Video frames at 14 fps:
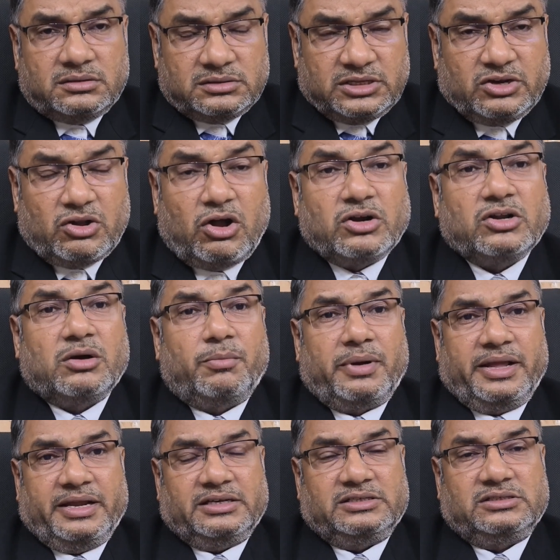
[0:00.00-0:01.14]
the
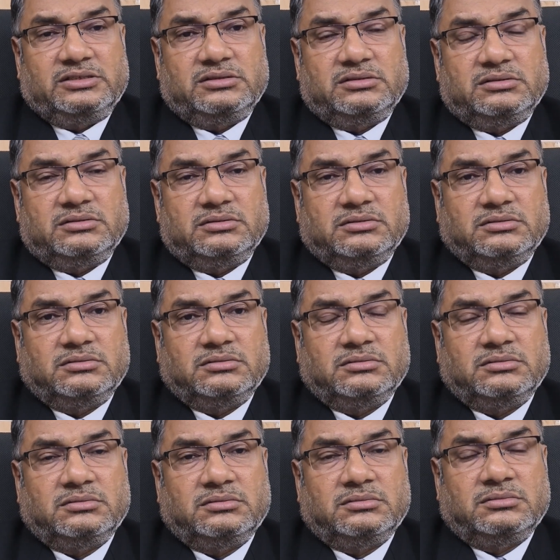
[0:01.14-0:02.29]
non-compliance.
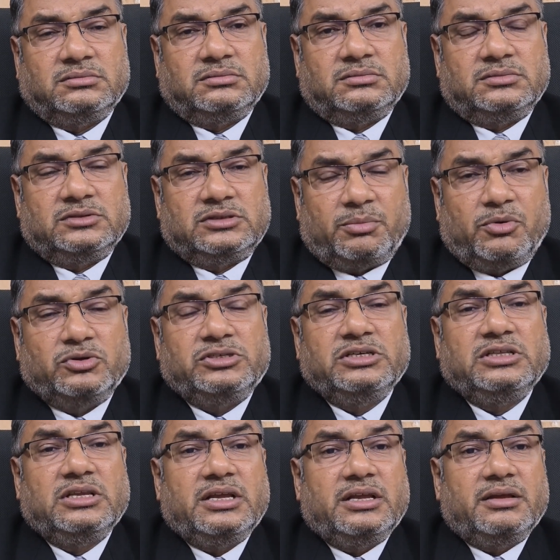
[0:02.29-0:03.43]

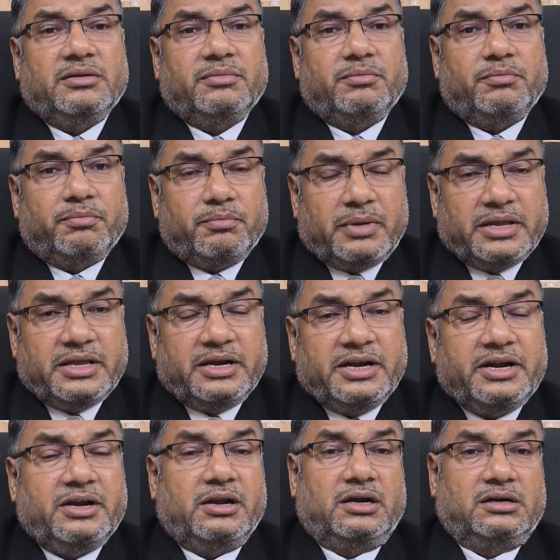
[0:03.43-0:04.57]
Supposing the buyer
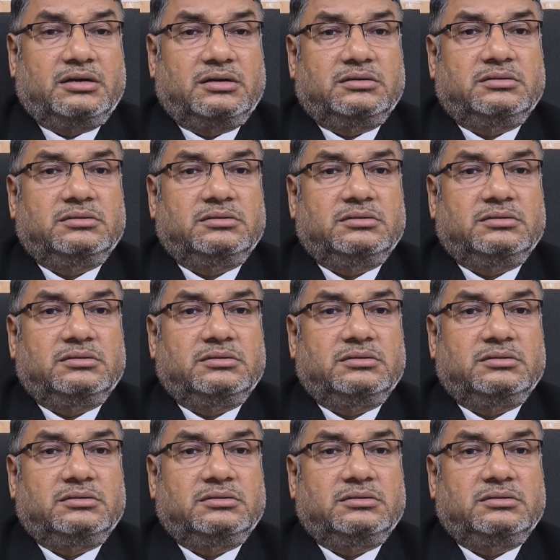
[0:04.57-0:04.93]
did not